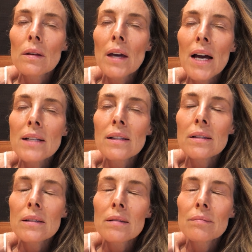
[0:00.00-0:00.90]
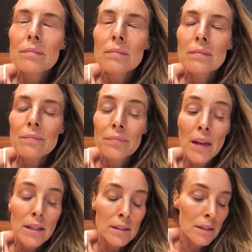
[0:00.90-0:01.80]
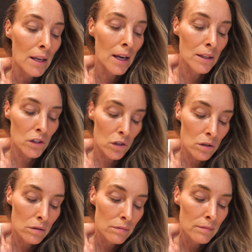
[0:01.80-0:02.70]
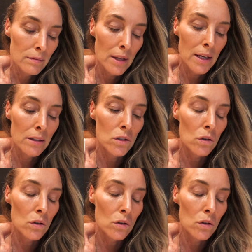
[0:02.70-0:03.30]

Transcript: Yes, that's the answer. That is